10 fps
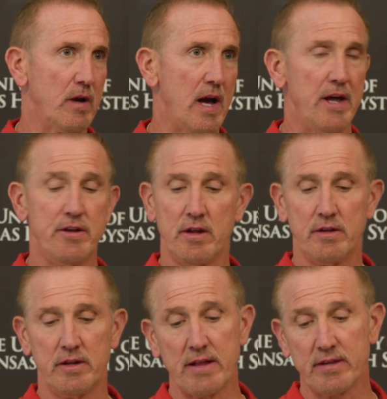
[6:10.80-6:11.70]

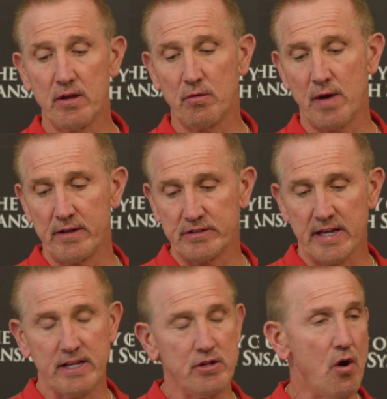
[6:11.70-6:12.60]
I'll tell you, I'd
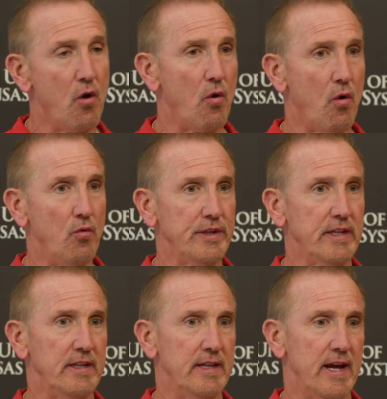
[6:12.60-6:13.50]
say no
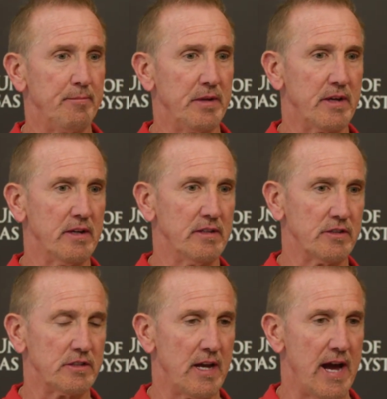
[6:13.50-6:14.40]
only in that because